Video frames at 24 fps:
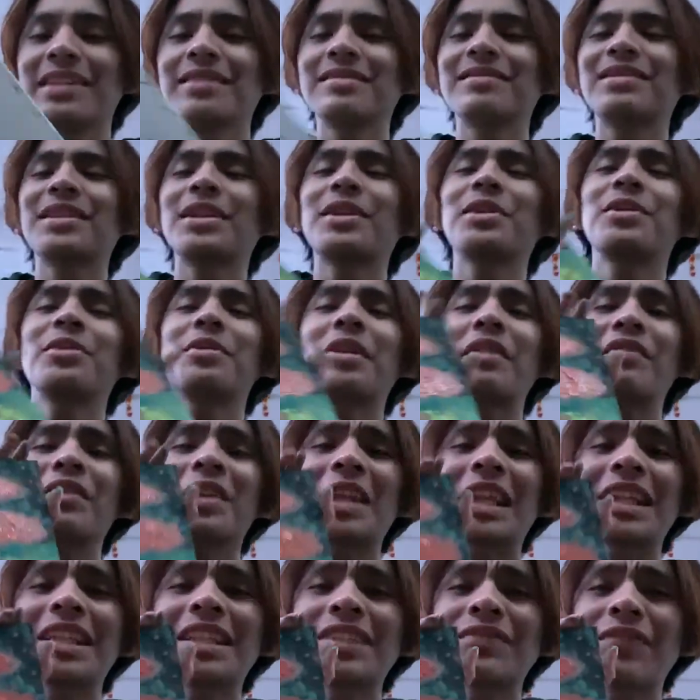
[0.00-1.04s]
So if you
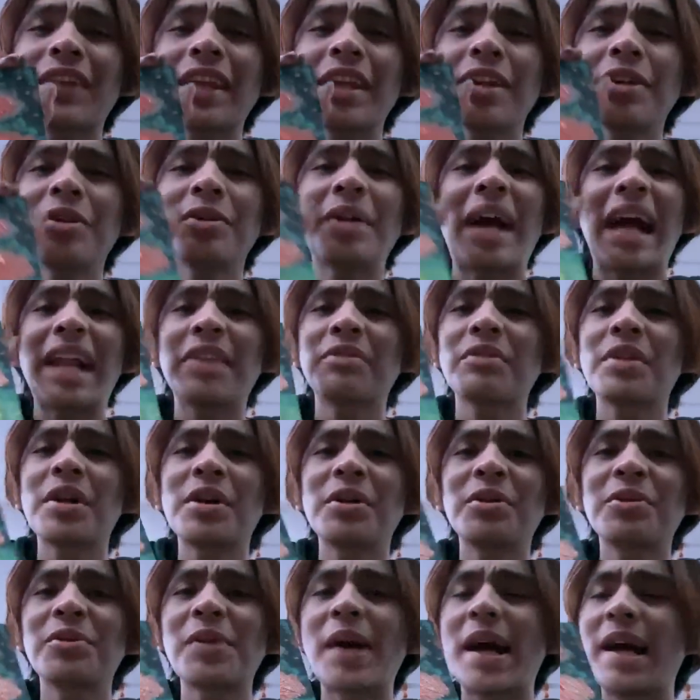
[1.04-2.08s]
like this video, I don't
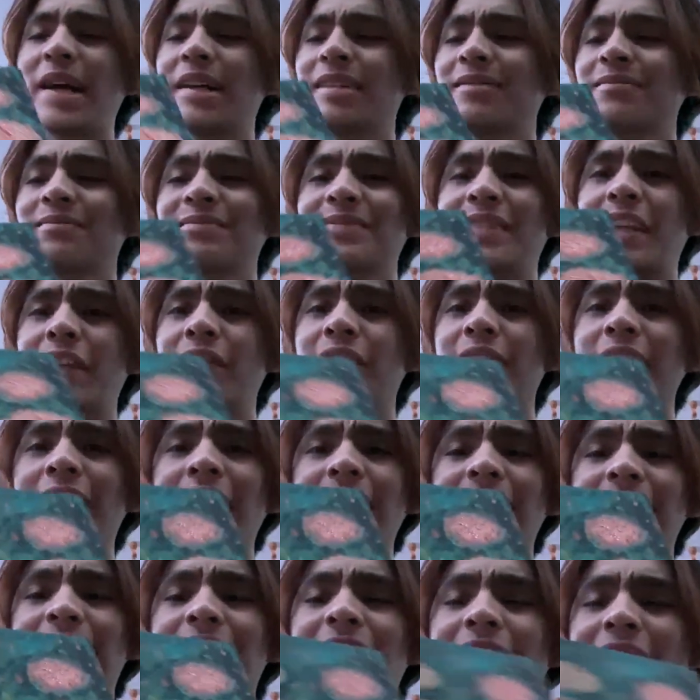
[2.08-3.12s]
know, give it a
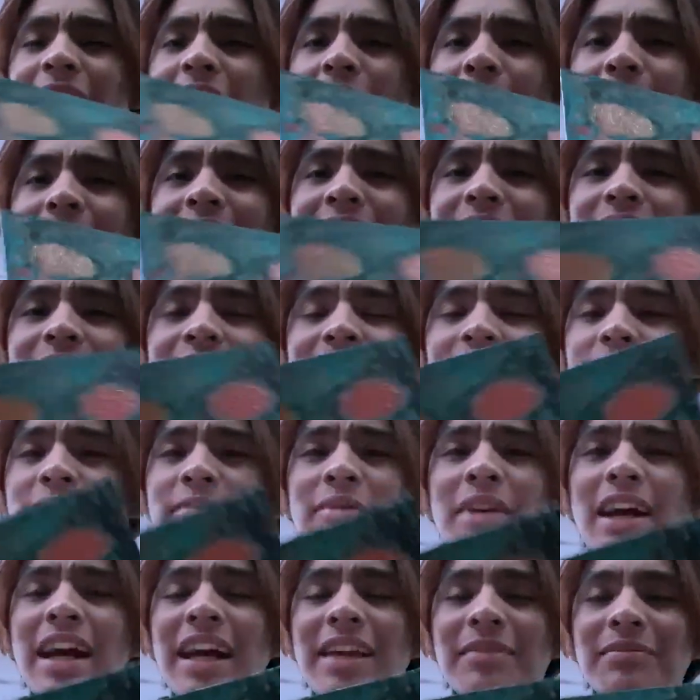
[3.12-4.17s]
like, a comment,
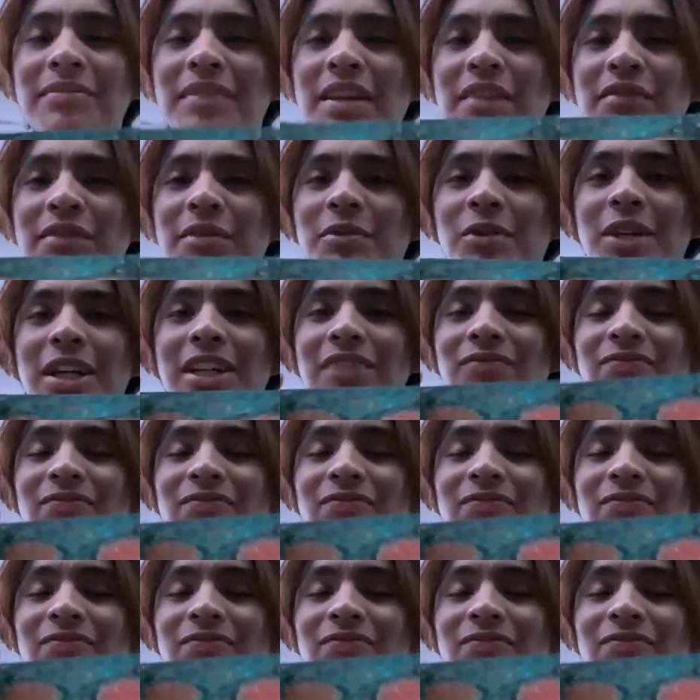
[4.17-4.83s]
subscribe if you want.